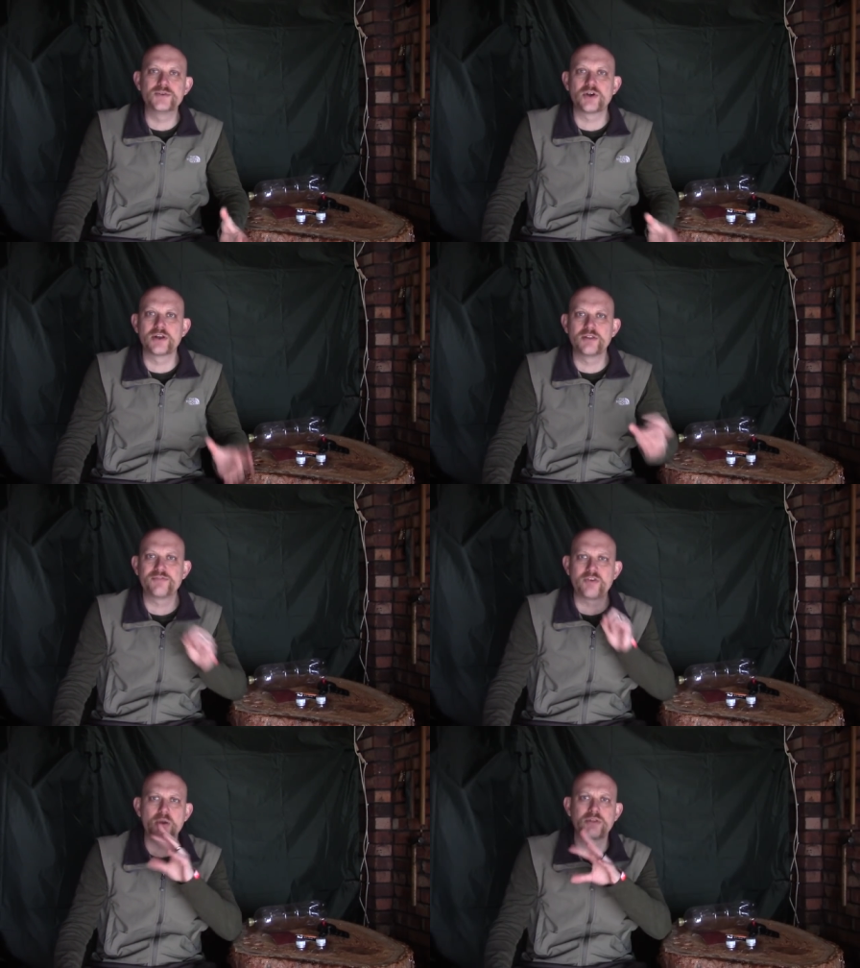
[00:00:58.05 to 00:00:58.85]
so I'm going to
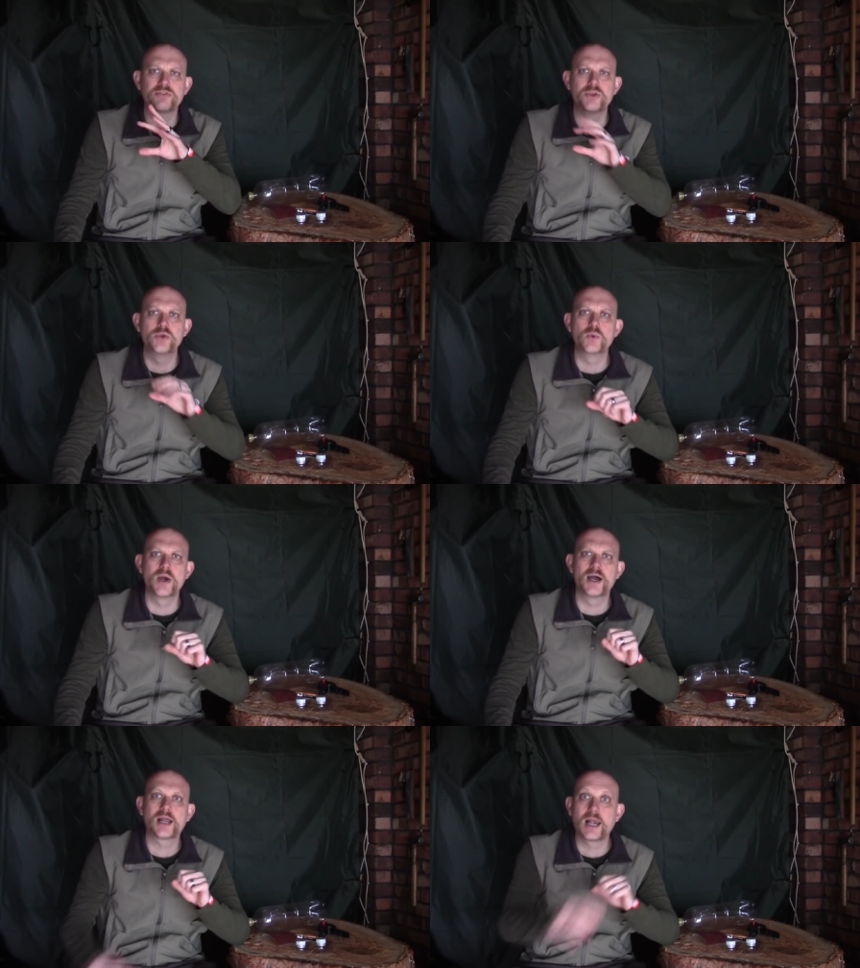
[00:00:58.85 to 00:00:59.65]
throw a few
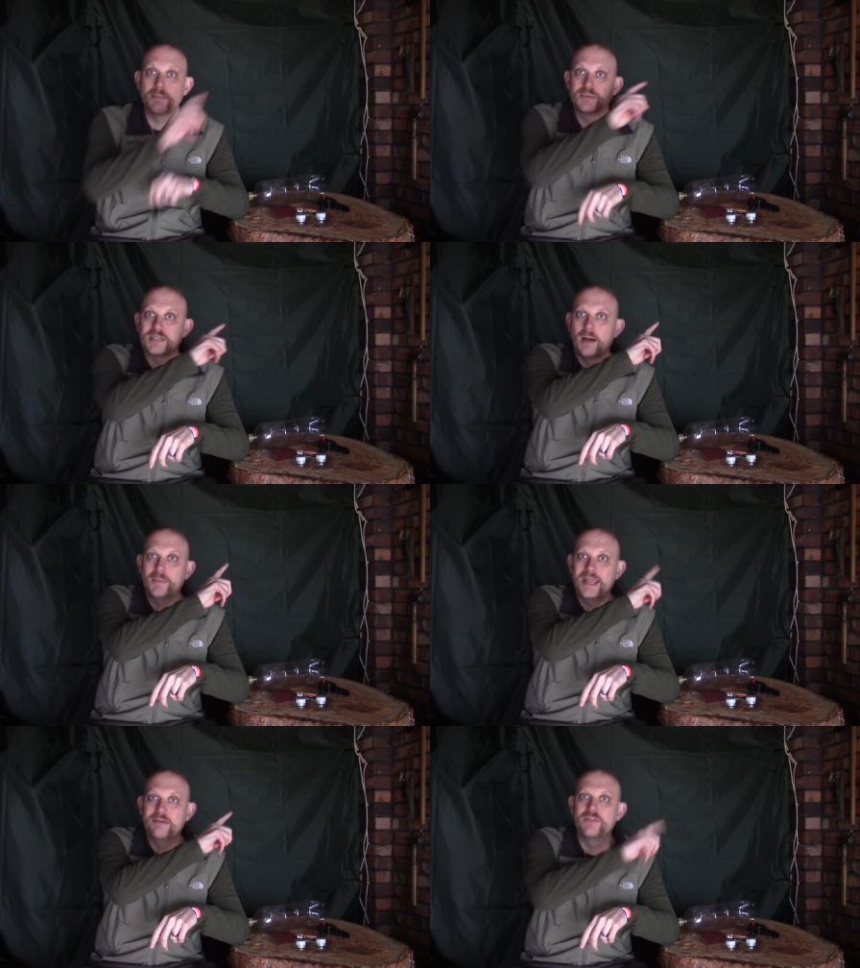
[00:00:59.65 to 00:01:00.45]
uh, clips
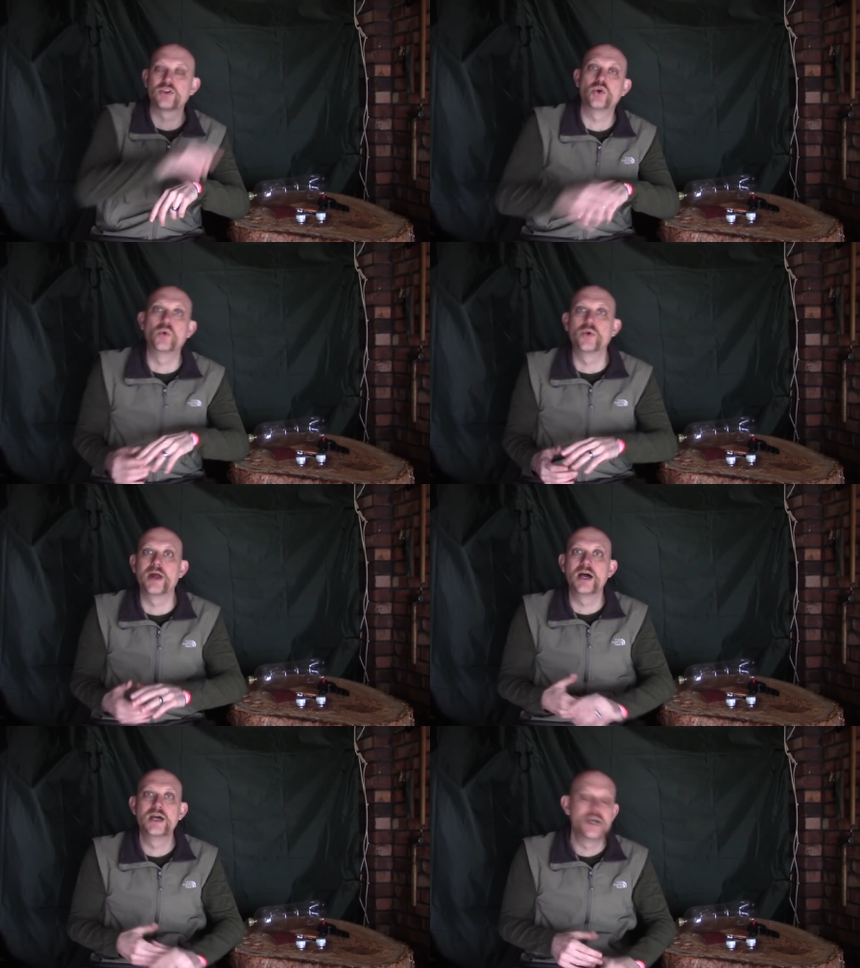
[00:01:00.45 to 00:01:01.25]
up here in the corner.